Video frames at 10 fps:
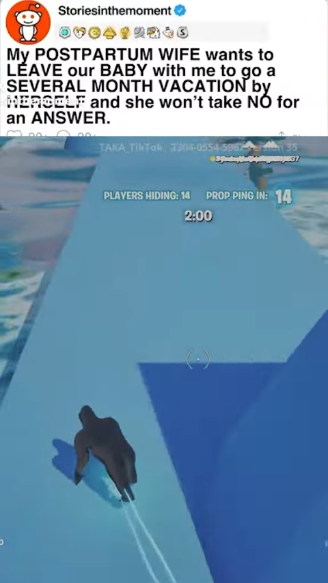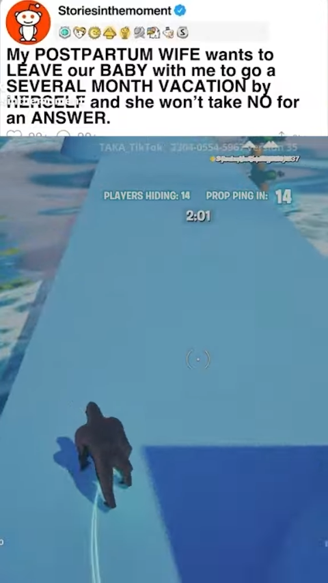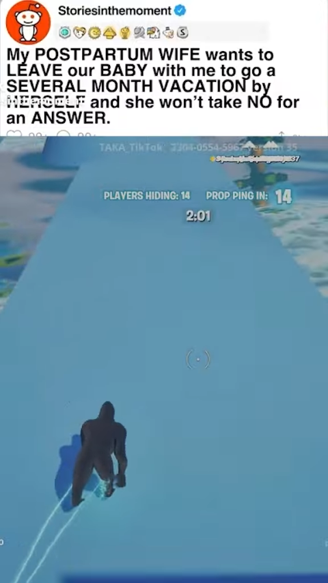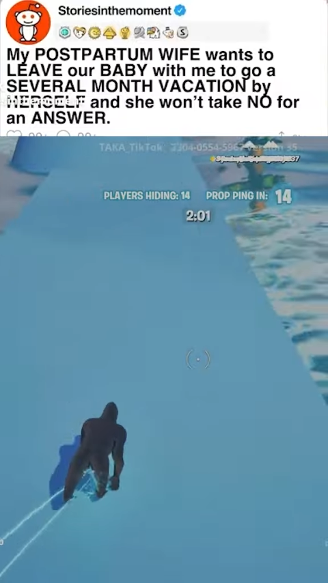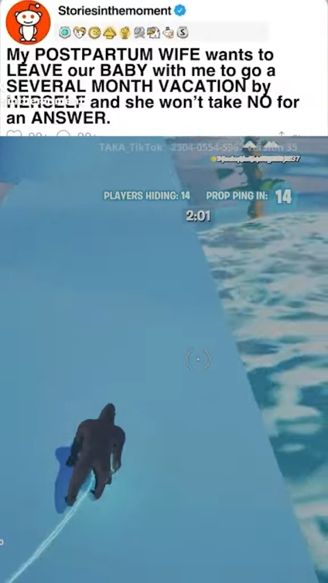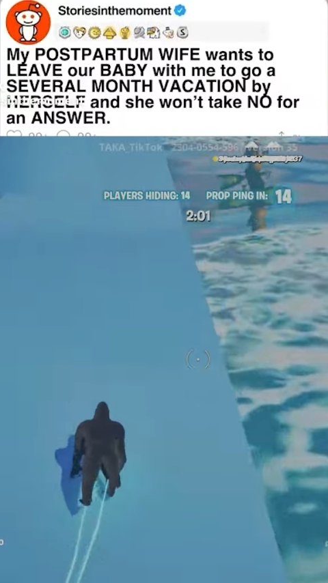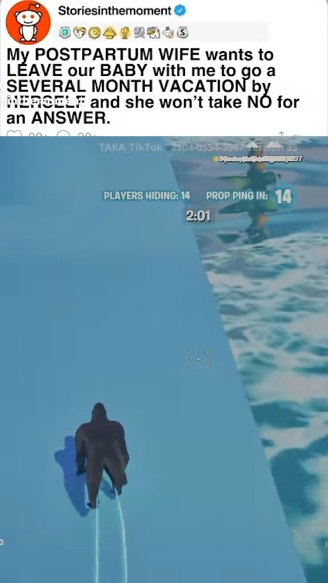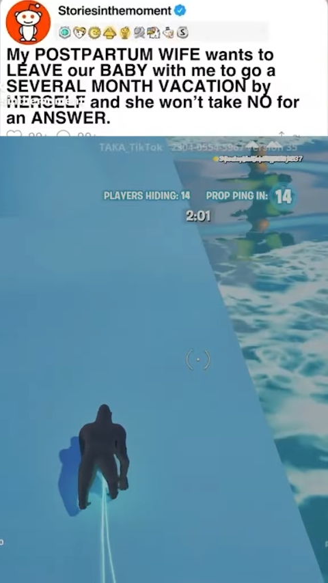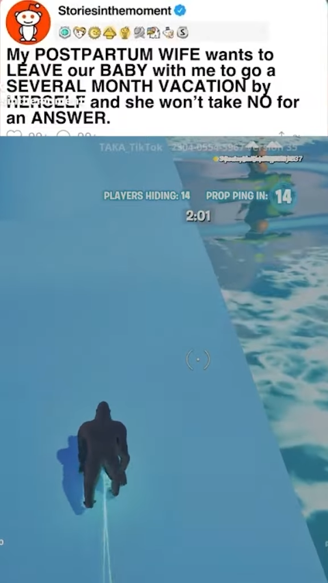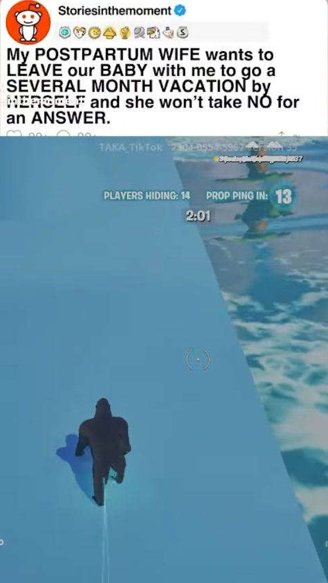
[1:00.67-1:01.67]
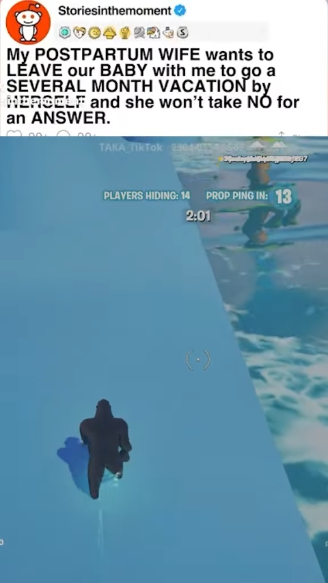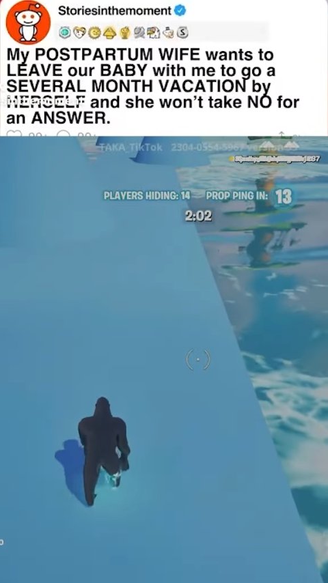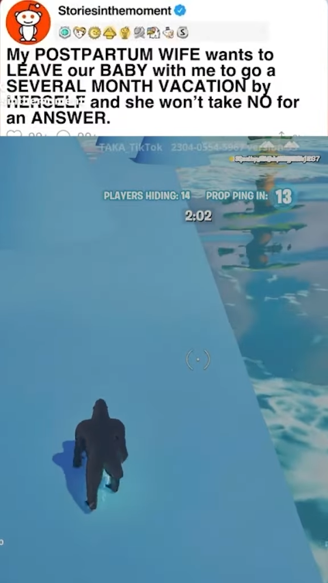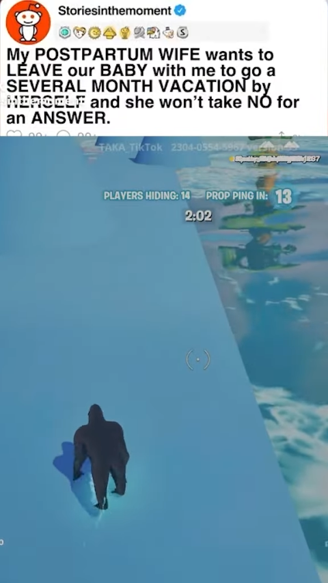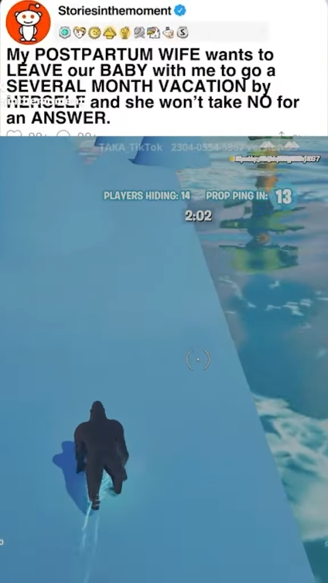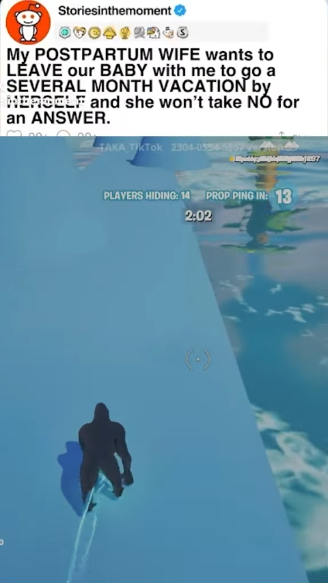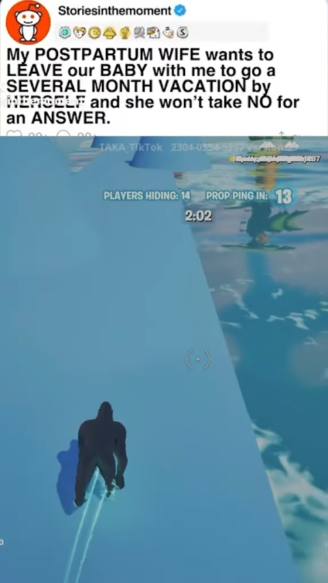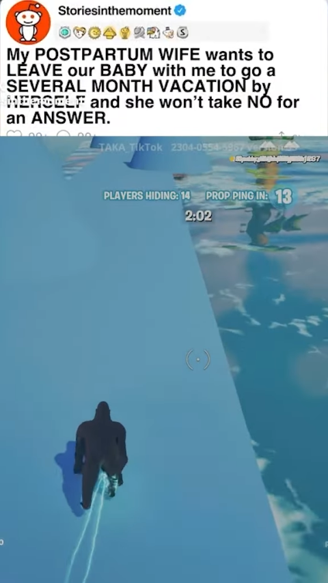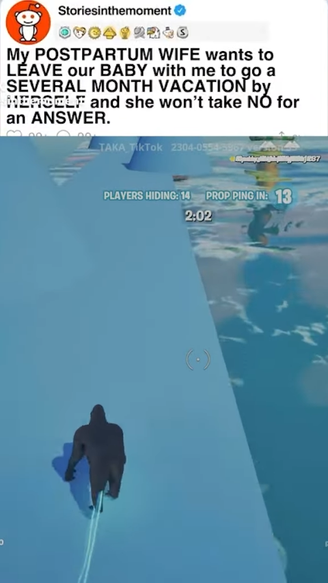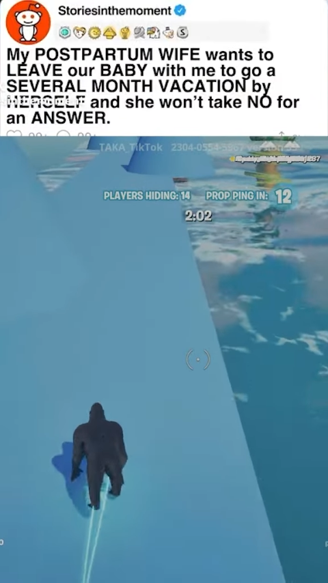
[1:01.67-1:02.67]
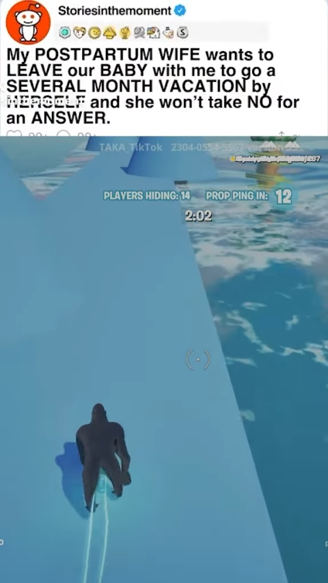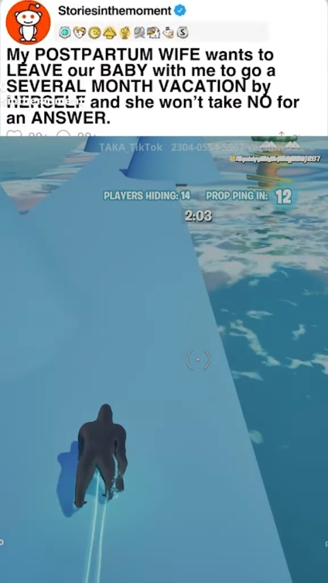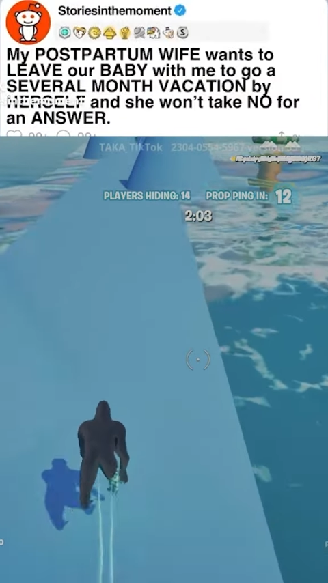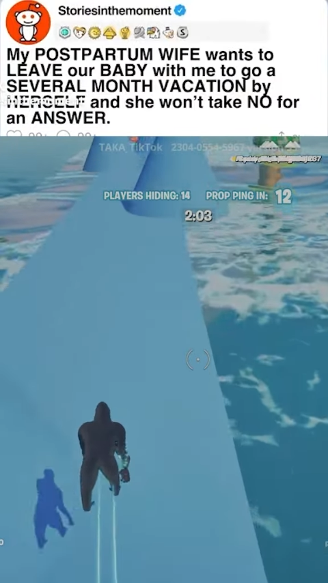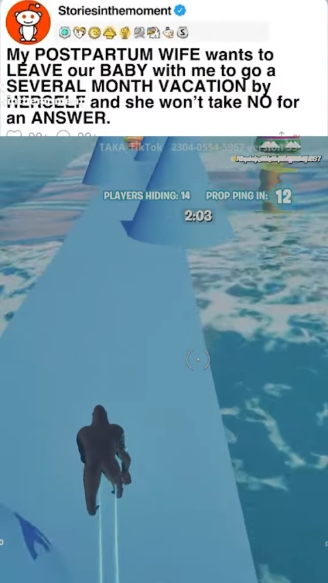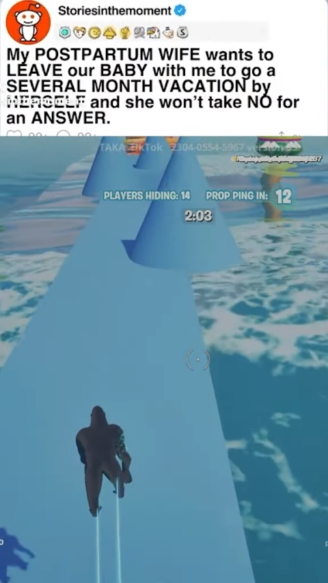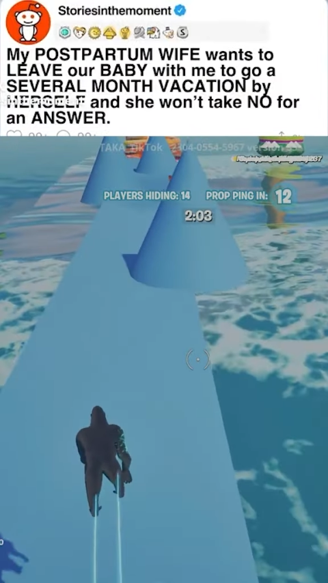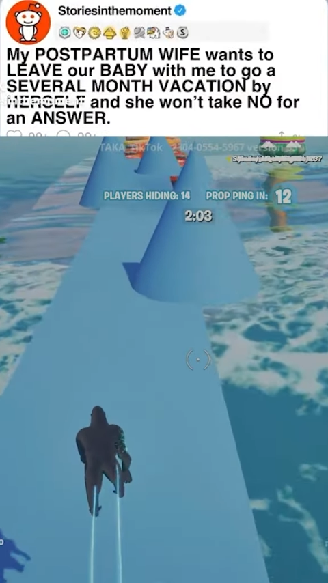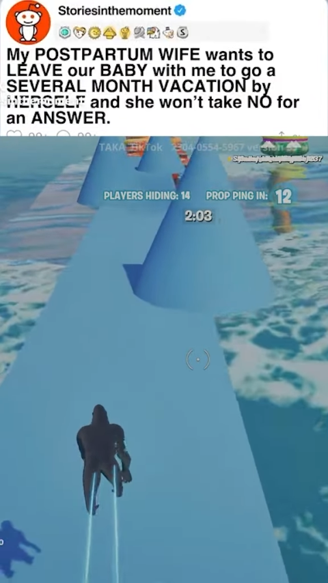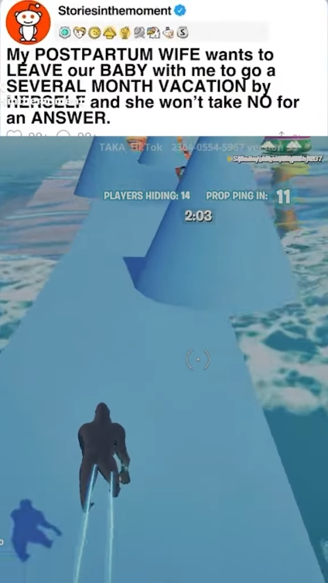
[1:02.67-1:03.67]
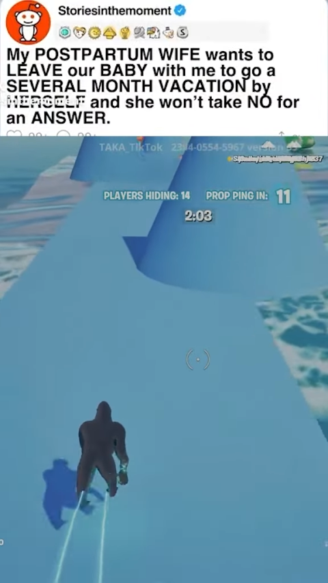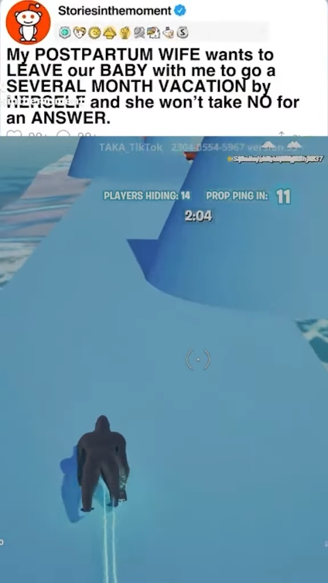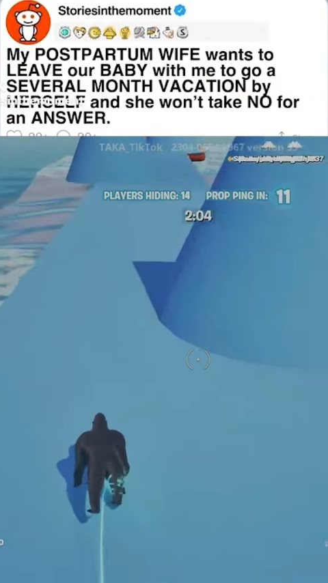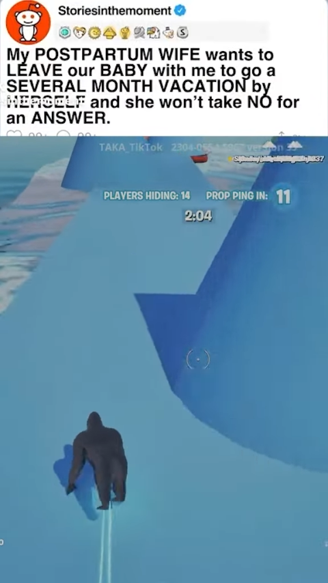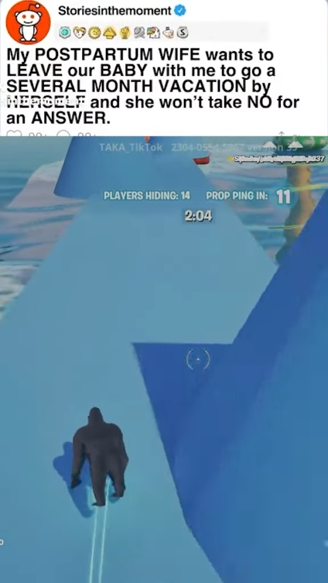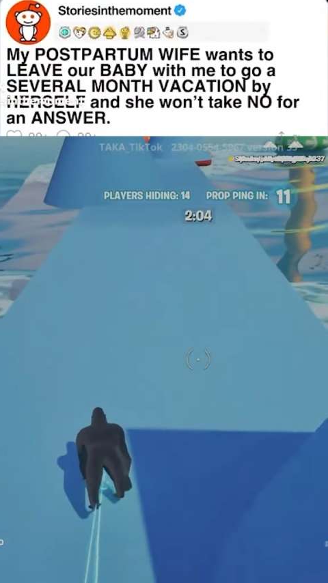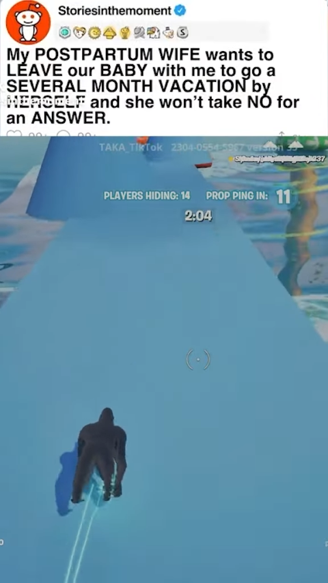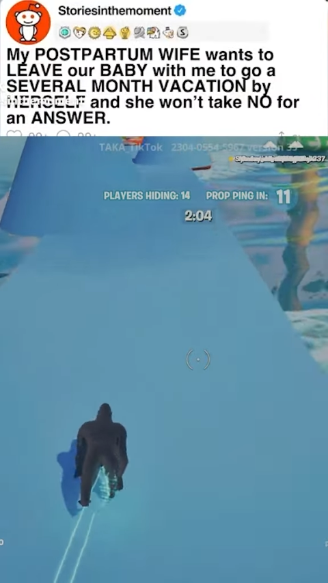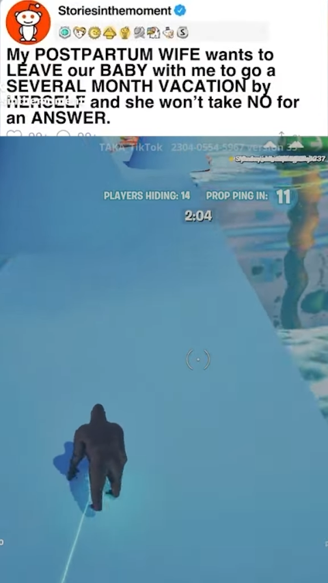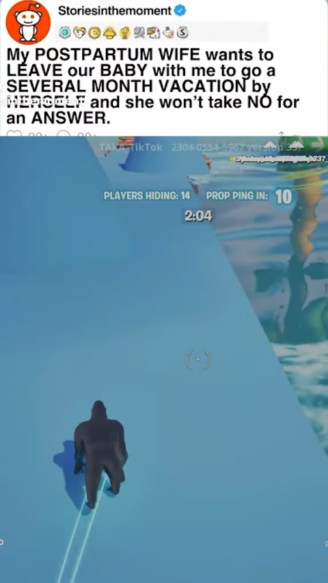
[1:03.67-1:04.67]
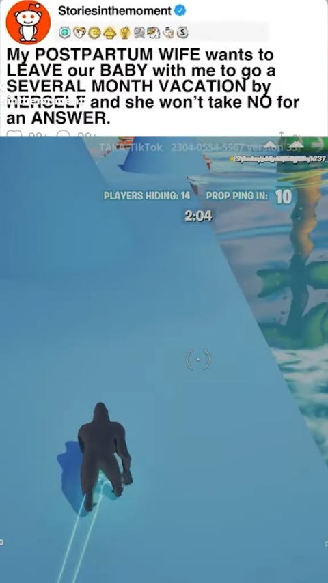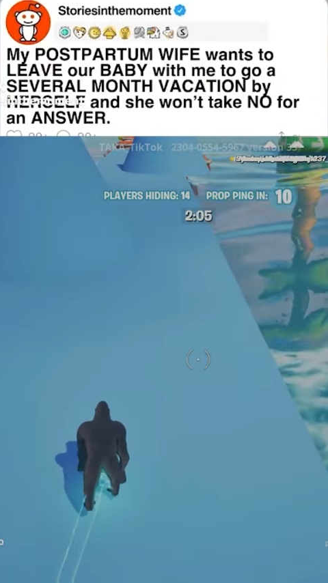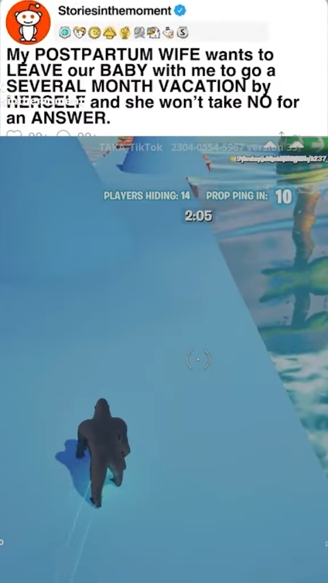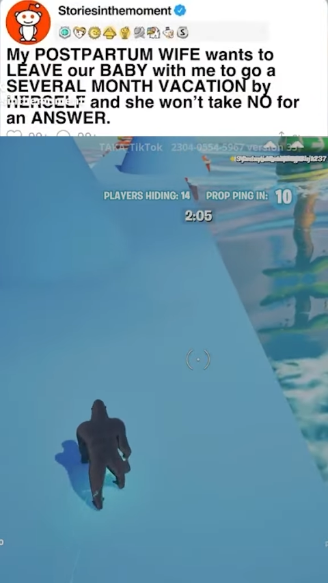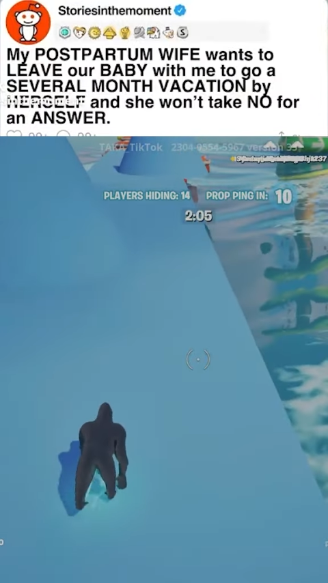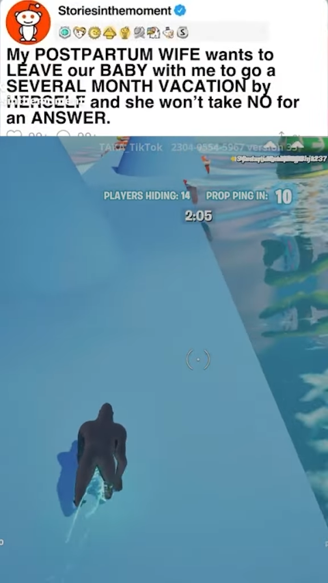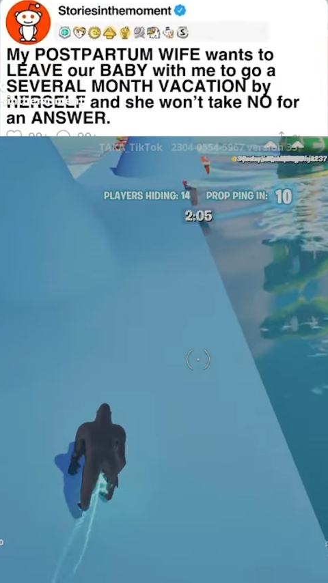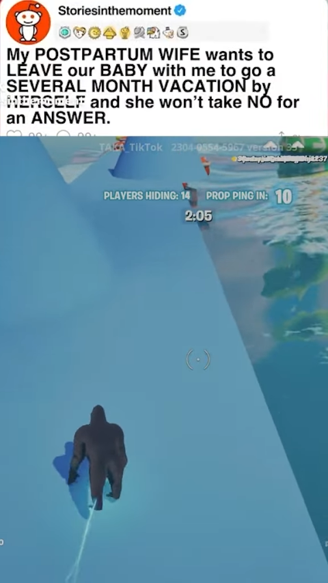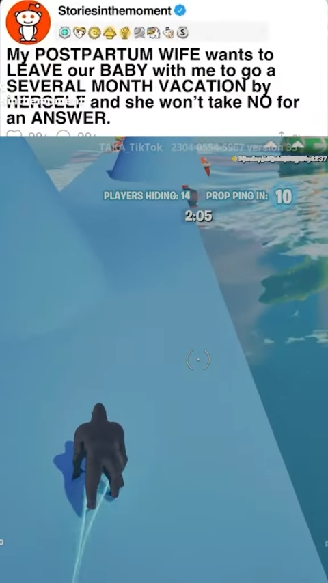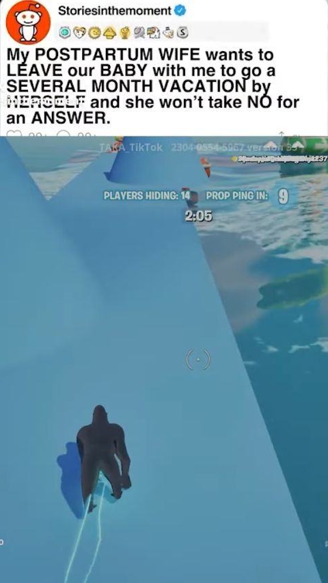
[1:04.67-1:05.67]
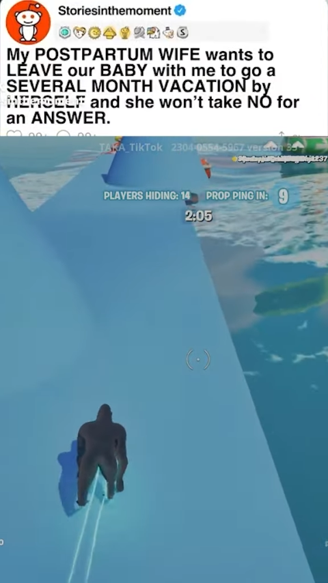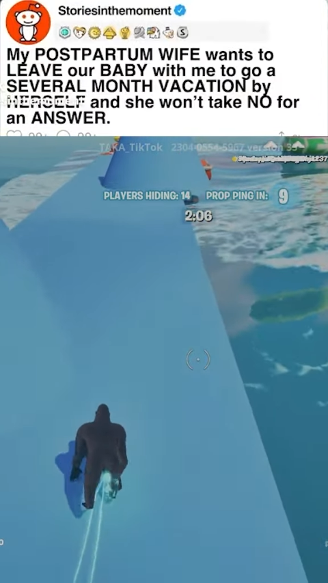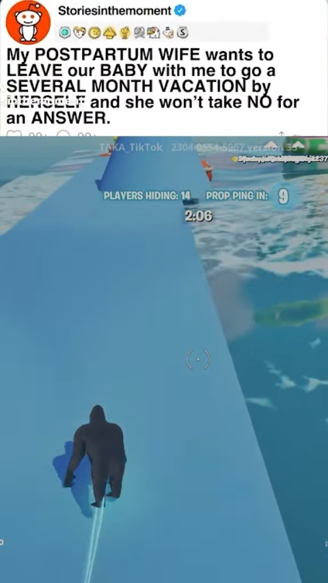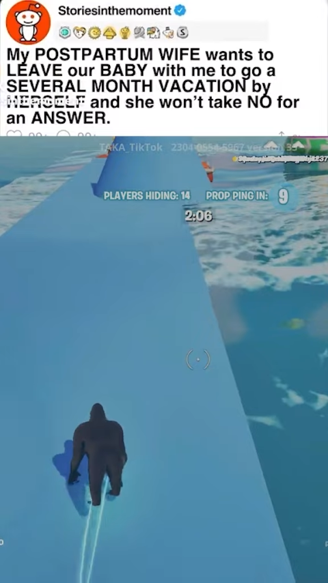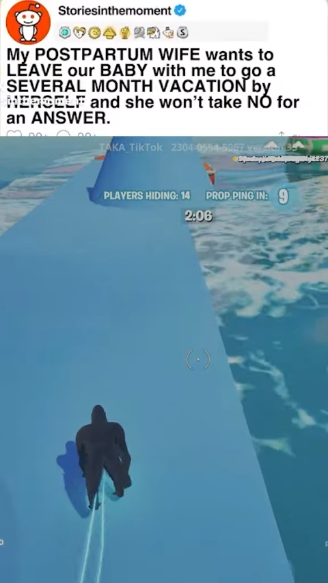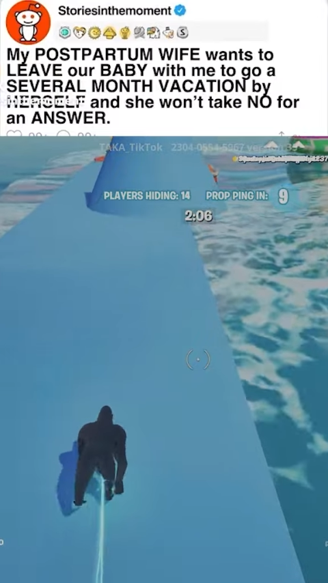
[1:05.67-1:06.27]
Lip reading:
(no speaker visible)